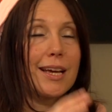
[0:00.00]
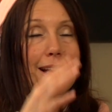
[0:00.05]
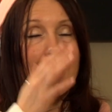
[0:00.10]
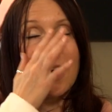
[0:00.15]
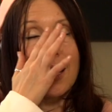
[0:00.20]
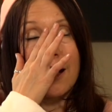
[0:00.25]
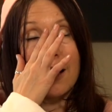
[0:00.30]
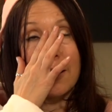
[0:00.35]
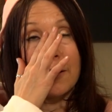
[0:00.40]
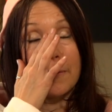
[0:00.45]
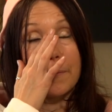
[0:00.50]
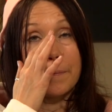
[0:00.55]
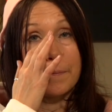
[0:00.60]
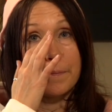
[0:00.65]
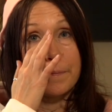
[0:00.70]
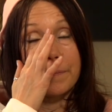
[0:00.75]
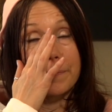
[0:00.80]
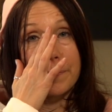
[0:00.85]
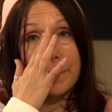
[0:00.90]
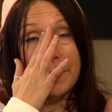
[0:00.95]
Um,
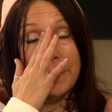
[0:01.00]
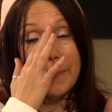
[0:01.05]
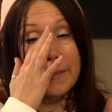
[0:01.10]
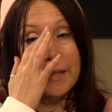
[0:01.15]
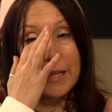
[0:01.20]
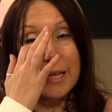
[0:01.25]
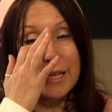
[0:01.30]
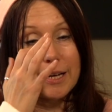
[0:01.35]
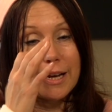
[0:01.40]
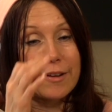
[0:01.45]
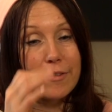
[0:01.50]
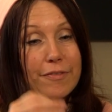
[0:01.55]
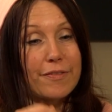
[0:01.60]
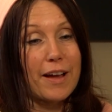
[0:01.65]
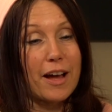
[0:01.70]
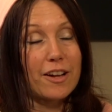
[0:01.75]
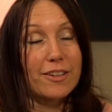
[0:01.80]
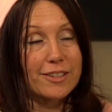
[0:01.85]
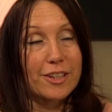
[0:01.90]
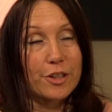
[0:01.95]
and
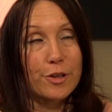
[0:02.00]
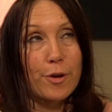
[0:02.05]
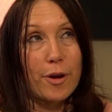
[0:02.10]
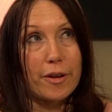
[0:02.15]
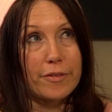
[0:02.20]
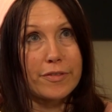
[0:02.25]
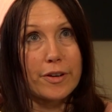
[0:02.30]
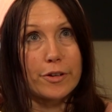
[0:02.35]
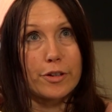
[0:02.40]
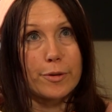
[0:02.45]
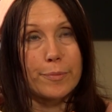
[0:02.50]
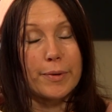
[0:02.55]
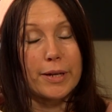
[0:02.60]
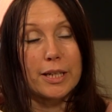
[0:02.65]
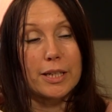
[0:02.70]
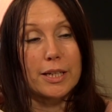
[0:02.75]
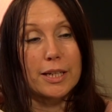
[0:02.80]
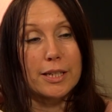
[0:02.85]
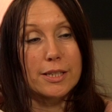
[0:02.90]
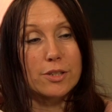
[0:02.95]
I'll tell you how I found it,
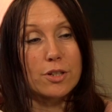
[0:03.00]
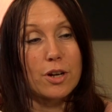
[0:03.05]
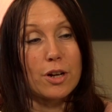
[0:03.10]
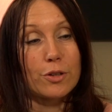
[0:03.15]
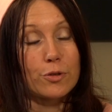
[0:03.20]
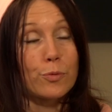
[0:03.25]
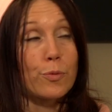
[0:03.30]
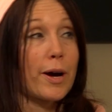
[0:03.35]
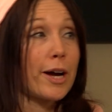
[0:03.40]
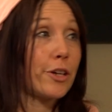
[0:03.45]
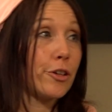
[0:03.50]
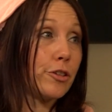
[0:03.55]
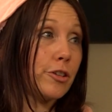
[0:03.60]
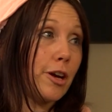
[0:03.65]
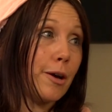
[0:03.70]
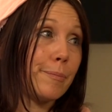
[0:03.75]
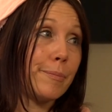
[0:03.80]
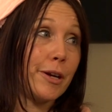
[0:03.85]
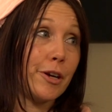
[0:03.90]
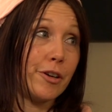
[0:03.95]
but it's called Why You're
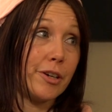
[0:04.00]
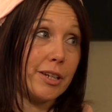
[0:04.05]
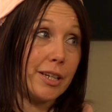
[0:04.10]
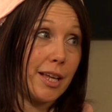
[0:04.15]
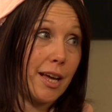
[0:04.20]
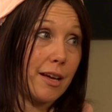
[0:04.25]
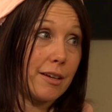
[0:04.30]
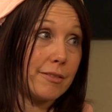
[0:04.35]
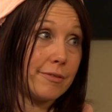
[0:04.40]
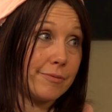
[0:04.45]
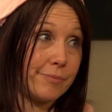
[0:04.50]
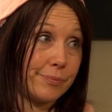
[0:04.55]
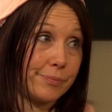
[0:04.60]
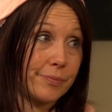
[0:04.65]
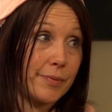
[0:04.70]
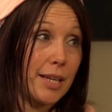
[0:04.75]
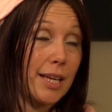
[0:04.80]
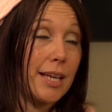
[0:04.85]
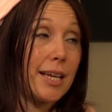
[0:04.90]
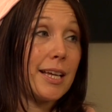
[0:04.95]
Not Married Yet.
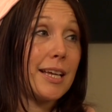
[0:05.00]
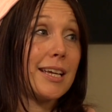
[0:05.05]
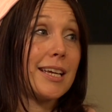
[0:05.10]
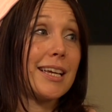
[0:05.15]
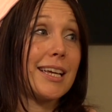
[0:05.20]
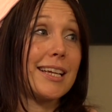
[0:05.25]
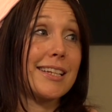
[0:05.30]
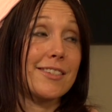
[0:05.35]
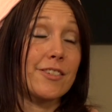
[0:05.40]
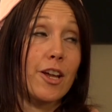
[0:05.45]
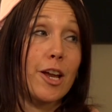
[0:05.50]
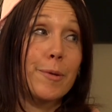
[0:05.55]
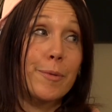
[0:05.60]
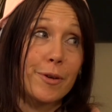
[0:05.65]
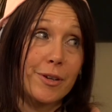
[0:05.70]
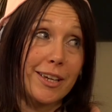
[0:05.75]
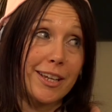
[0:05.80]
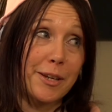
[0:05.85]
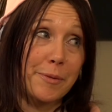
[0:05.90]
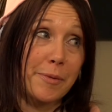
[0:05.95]
It's not
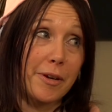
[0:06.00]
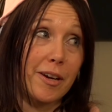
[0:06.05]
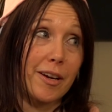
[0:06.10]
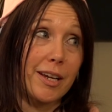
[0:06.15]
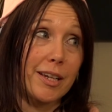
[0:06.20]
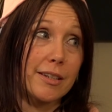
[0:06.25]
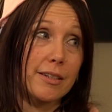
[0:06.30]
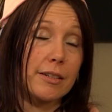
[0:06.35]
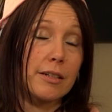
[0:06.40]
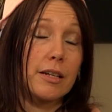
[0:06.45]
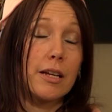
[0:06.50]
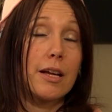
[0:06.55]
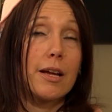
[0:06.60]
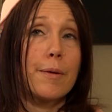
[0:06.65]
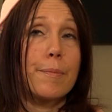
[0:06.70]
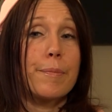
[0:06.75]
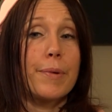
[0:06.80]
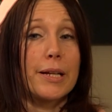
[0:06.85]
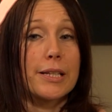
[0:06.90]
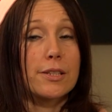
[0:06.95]
about getting married,
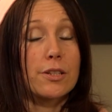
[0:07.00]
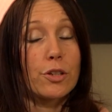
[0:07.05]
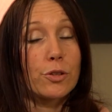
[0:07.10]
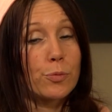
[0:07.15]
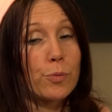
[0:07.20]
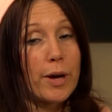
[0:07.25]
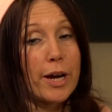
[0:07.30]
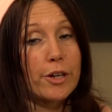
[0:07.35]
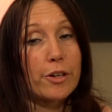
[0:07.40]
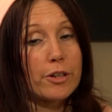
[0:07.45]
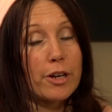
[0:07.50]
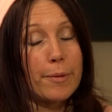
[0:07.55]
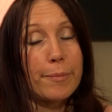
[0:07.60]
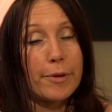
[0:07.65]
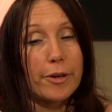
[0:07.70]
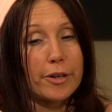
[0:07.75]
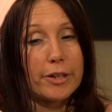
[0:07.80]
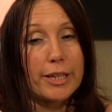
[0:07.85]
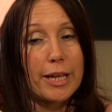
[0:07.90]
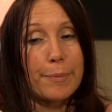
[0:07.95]
but it's called Why You're Not
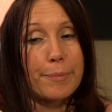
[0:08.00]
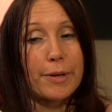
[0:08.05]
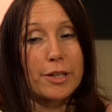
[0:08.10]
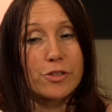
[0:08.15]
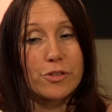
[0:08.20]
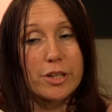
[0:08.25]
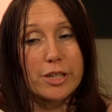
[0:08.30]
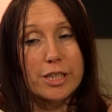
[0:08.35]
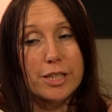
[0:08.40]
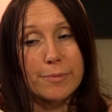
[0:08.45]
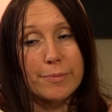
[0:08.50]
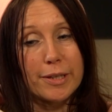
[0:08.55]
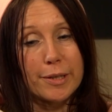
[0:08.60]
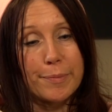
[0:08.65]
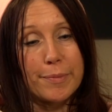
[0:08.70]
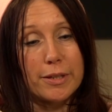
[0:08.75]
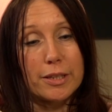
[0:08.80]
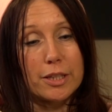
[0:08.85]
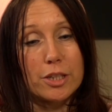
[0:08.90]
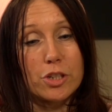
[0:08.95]
Married Yet by Tracy
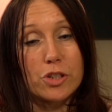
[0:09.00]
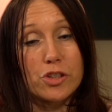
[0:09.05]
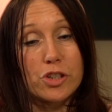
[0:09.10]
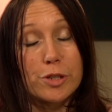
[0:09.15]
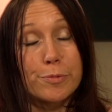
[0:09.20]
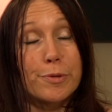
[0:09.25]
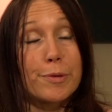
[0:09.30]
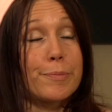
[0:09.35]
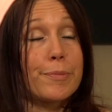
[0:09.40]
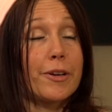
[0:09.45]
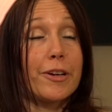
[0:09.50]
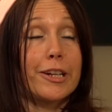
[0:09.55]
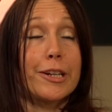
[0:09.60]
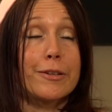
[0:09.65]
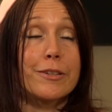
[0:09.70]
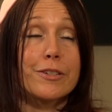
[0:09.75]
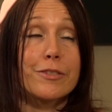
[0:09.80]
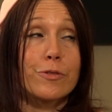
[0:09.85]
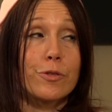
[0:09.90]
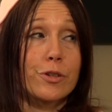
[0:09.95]
McMillan. She's been married
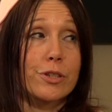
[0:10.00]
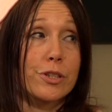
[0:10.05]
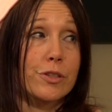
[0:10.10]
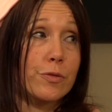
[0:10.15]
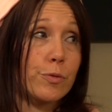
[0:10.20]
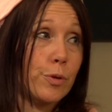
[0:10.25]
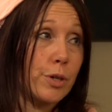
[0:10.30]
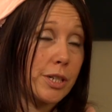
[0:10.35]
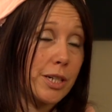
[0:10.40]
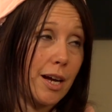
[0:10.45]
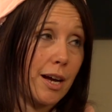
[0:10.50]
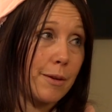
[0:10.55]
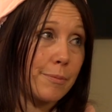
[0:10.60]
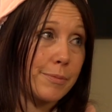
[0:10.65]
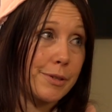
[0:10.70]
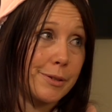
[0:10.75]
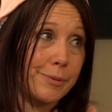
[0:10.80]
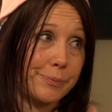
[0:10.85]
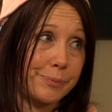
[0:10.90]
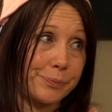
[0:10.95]
and divorced 4
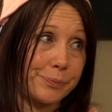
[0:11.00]
times.